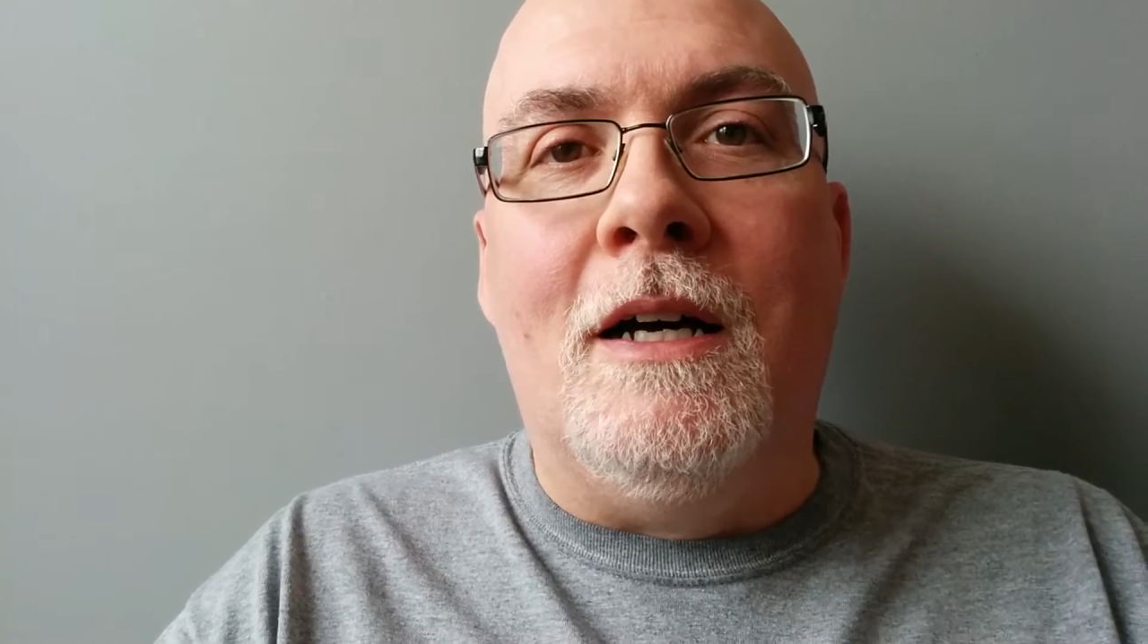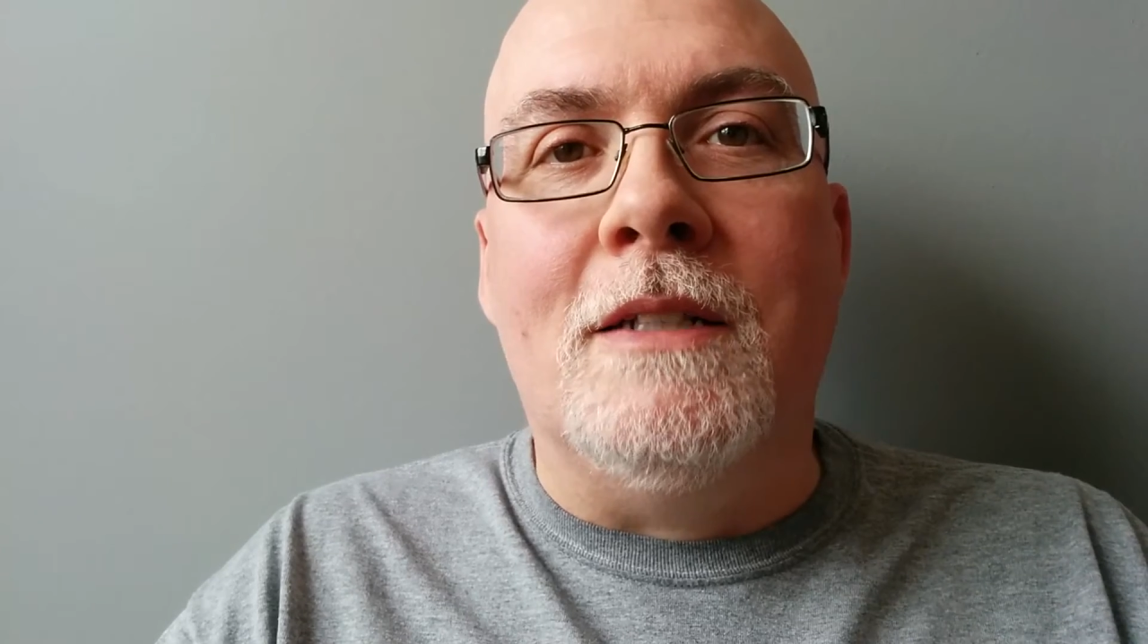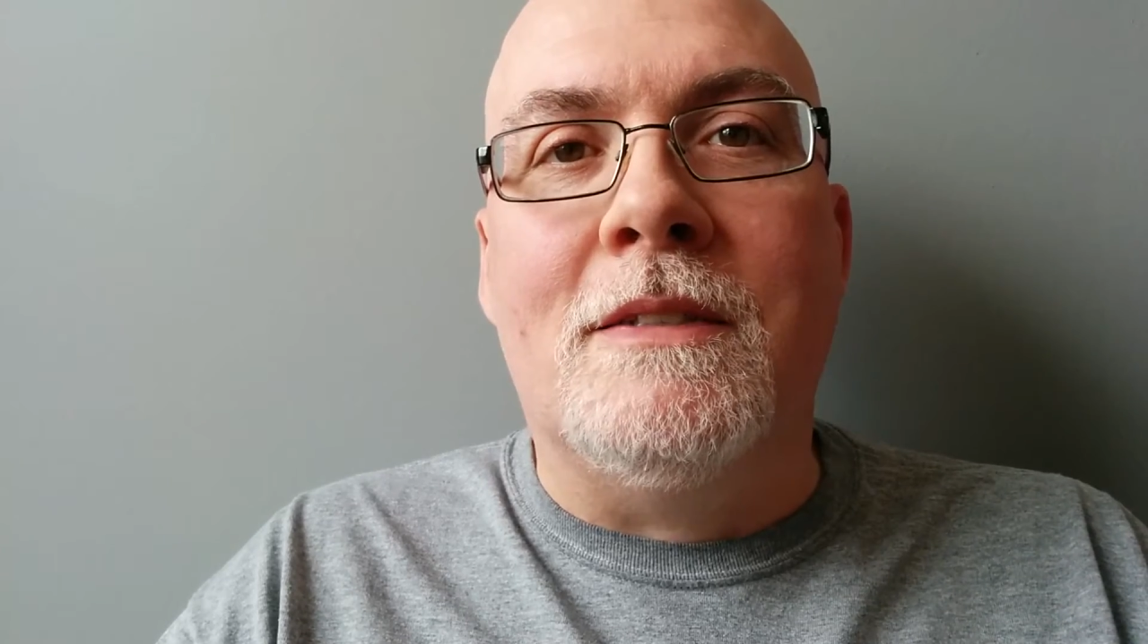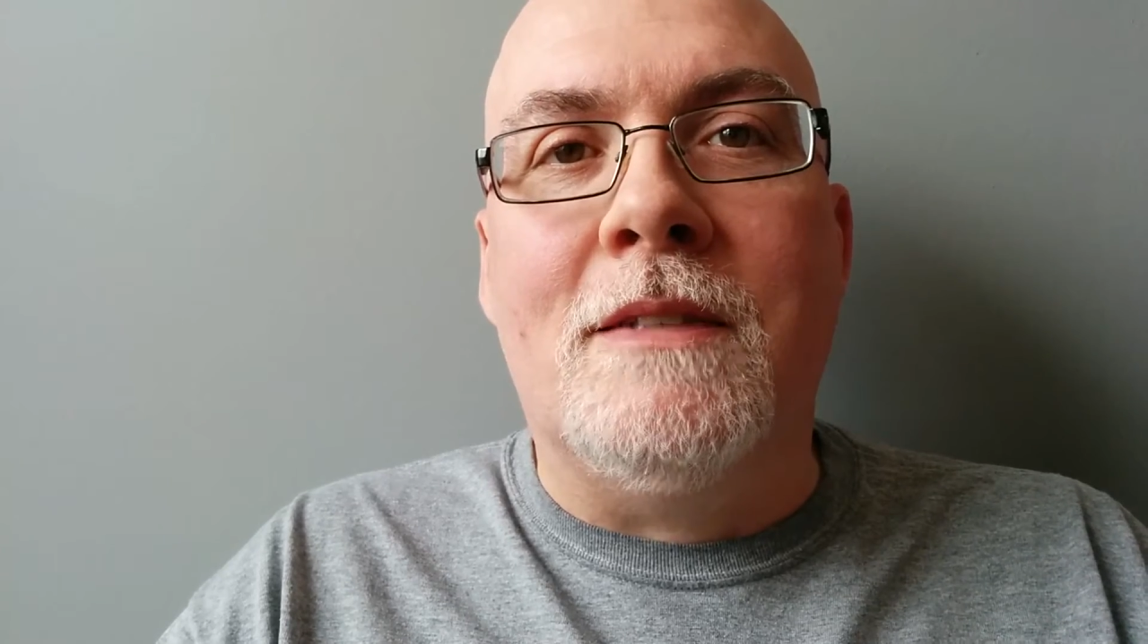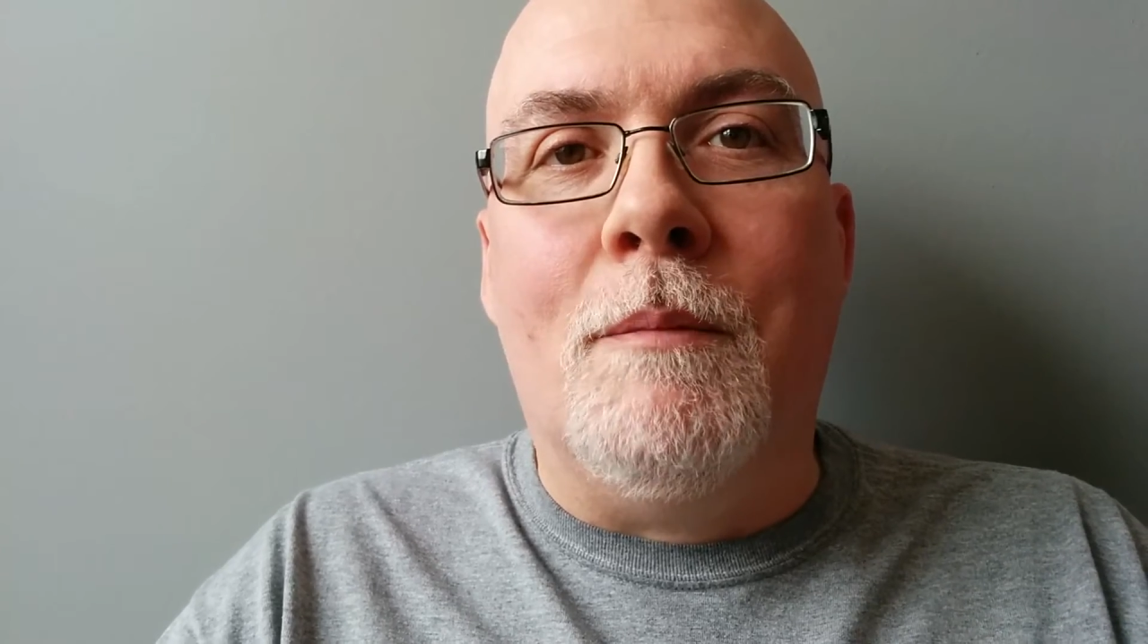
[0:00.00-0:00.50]

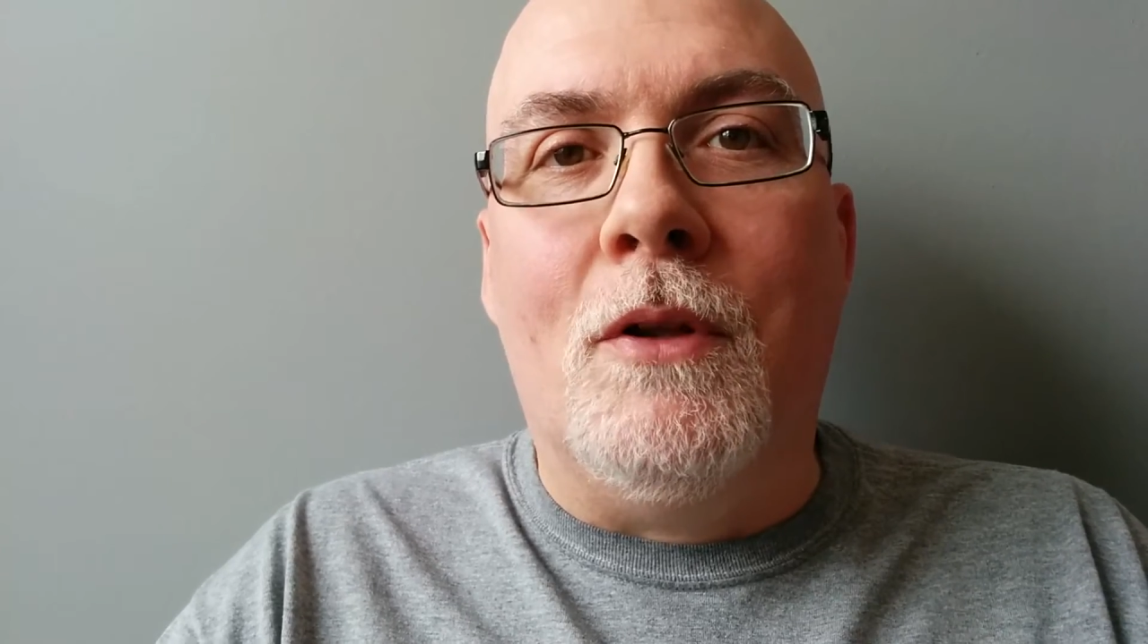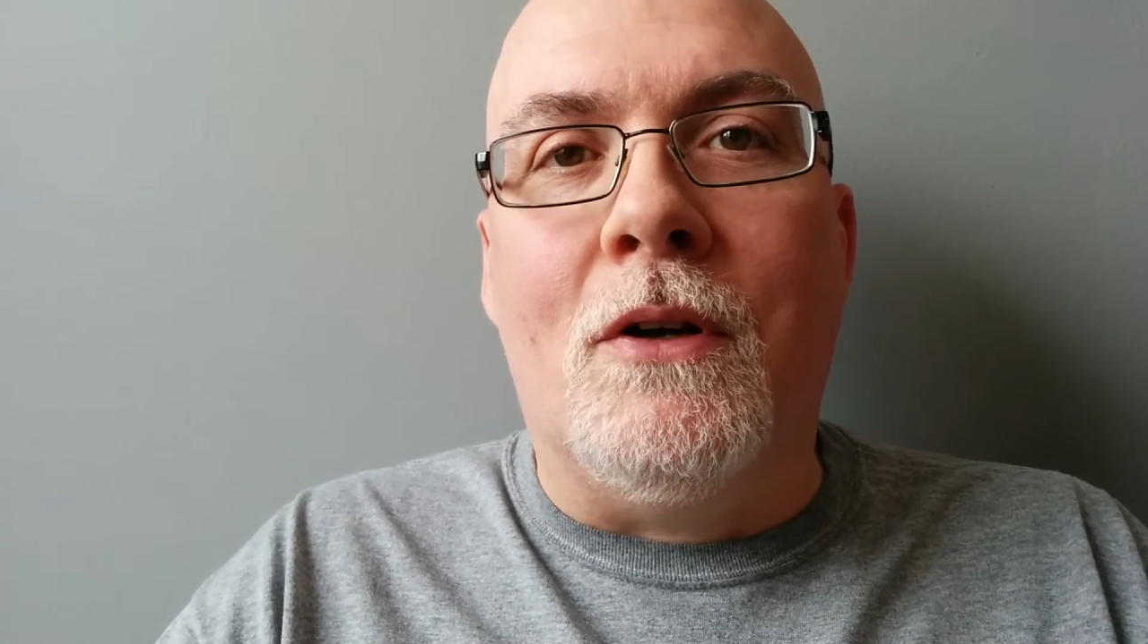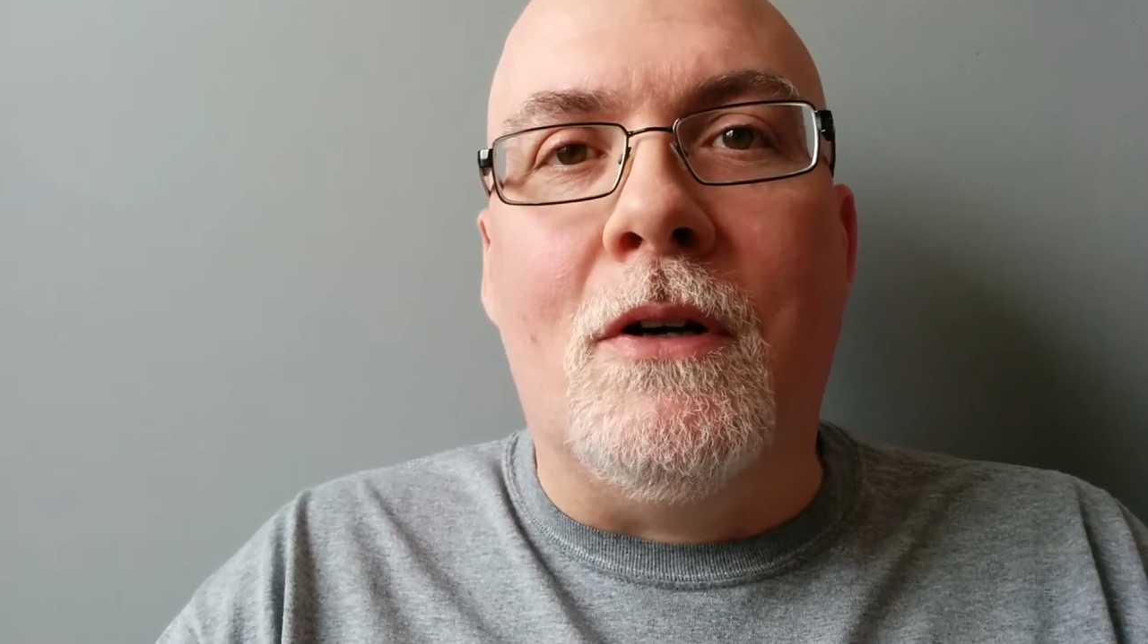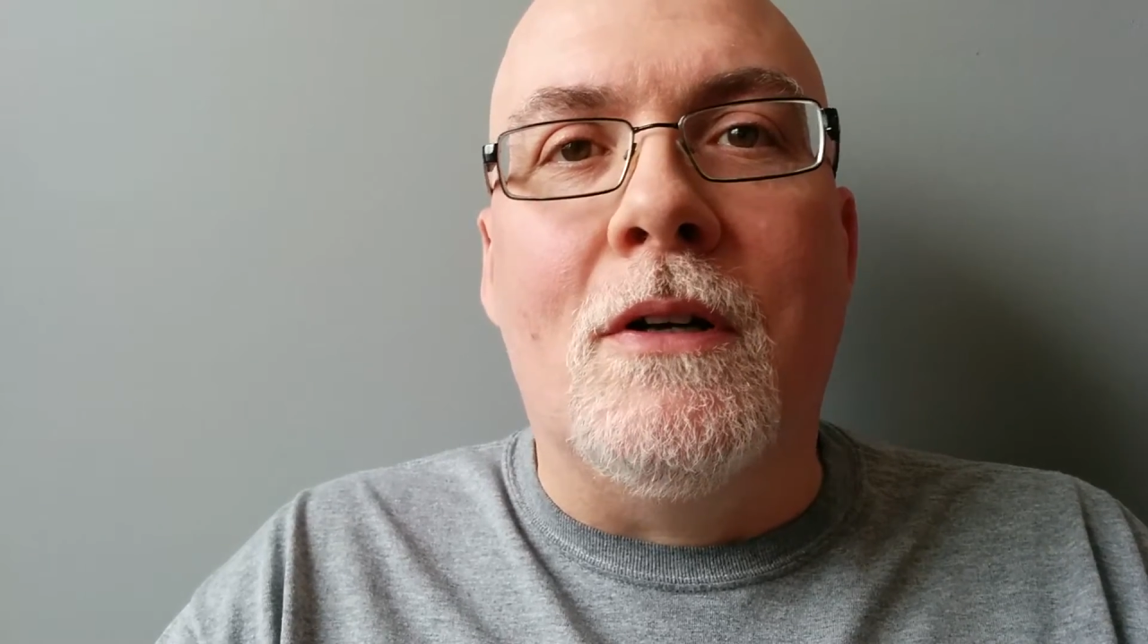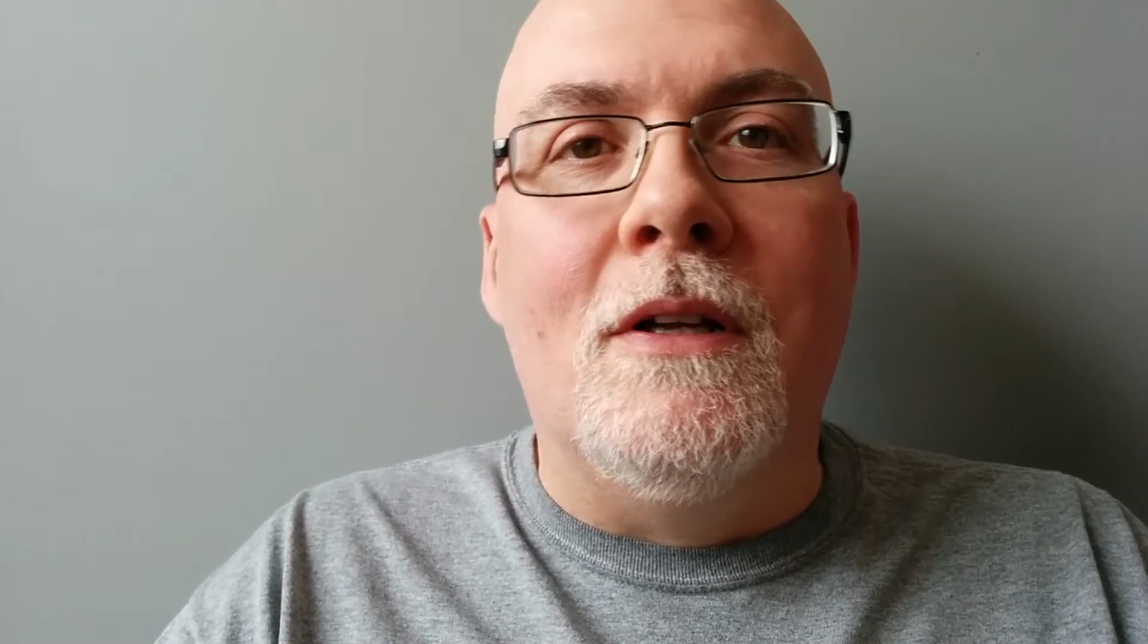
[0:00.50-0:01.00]

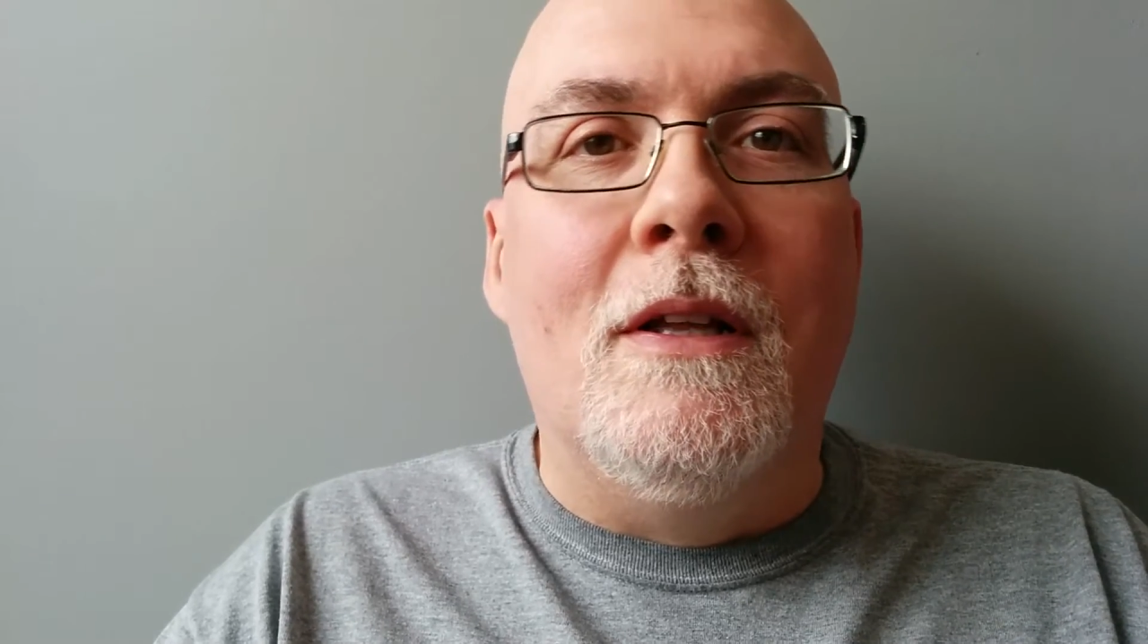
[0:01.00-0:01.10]
similar